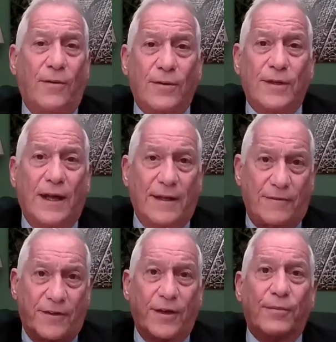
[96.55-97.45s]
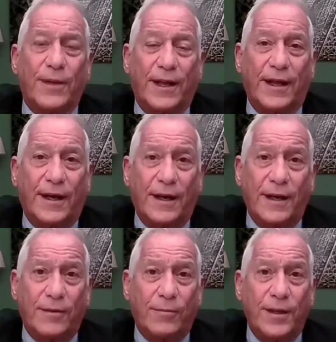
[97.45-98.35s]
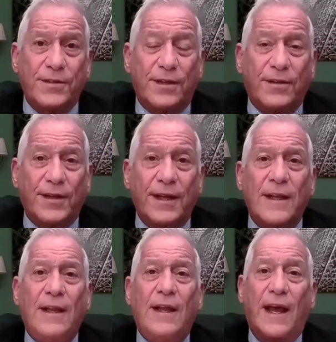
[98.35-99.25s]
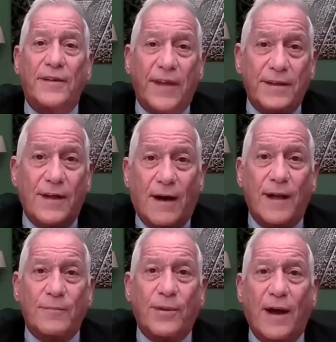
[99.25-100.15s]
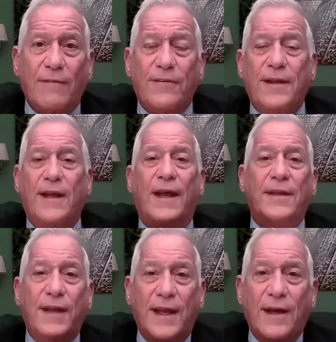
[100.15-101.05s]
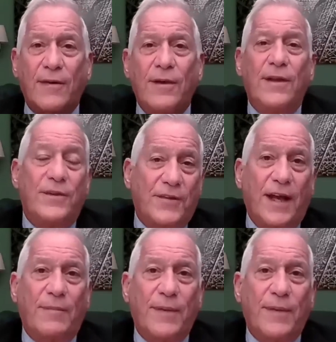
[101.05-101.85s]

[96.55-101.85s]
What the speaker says: When OpenAI was initiated, its mission was clear: to ensure that artificial general intelligence,